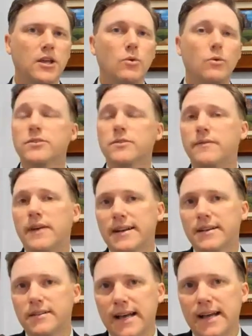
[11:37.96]
we also
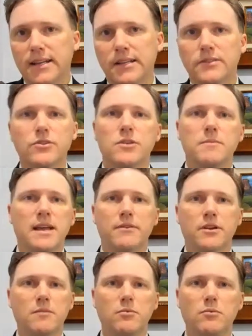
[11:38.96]
factor that in. So you may have a
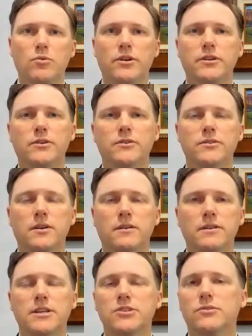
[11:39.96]
couple more years of
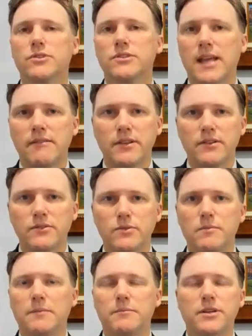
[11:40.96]
additional savings. We
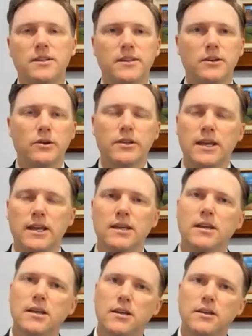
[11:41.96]
might put in there, okay,
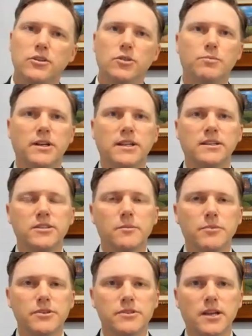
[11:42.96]
you're putting in
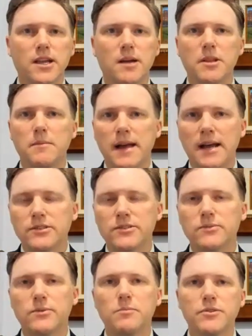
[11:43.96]
10%, company matches
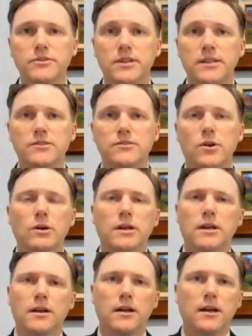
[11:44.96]
3%, so
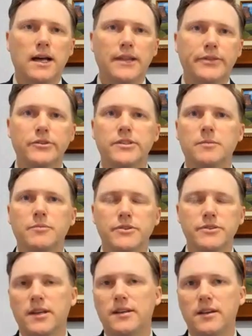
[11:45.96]

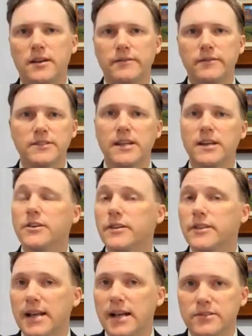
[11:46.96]
13% of, let's say,
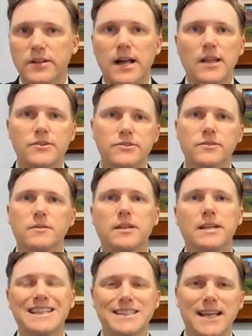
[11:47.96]
$100,000 is
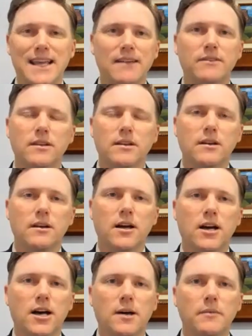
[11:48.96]
getting saved
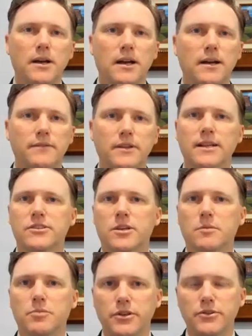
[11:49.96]
for the next
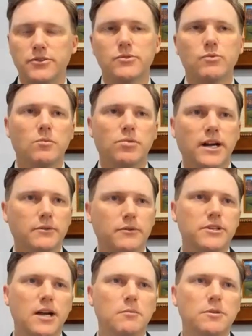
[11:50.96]
couple of years as well prior to
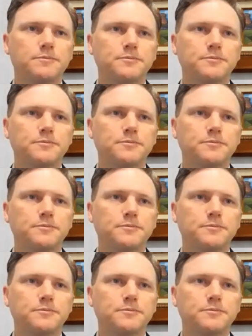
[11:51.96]
retirement.